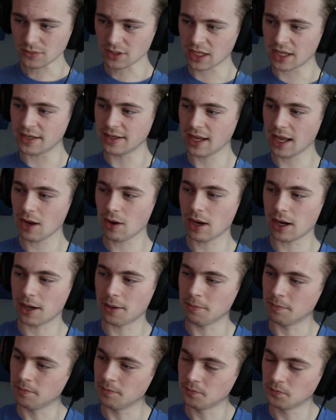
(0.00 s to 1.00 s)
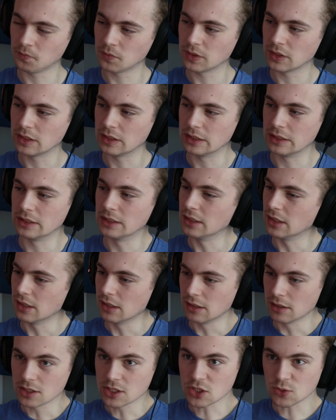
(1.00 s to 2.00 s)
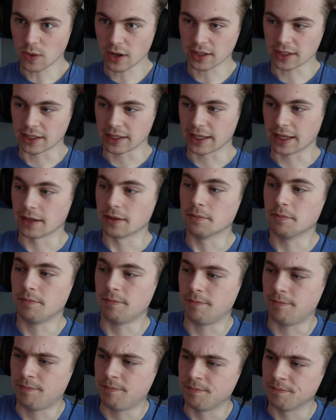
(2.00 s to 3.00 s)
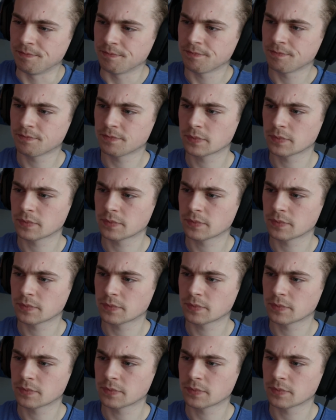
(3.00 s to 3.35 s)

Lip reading: And now I'm sweating again.